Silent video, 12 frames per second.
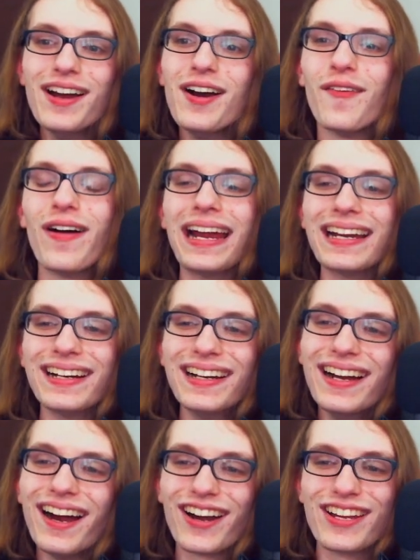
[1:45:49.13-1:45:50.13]
Wait,
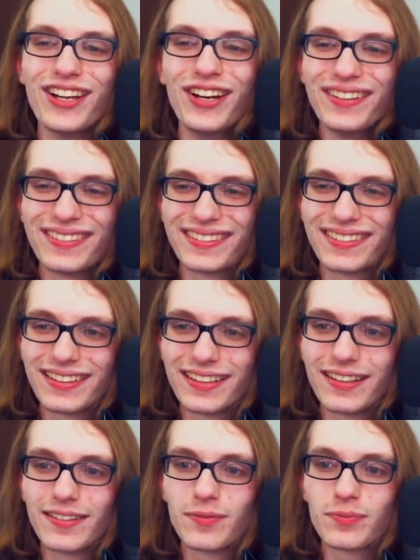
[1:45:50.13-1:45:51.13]
are you...
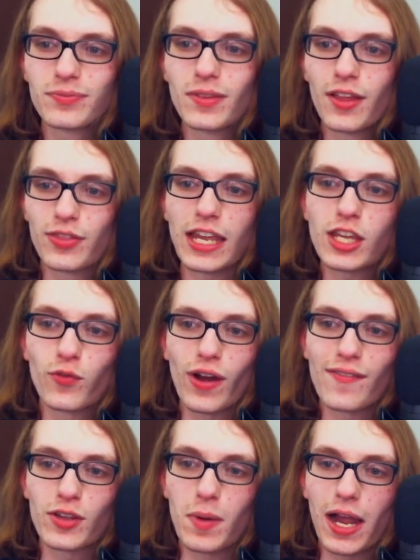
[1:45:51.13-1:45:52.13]
Thank you for
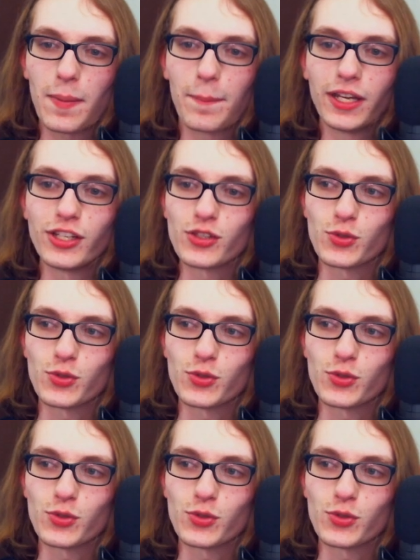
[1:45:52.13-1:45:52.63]
having my opinions.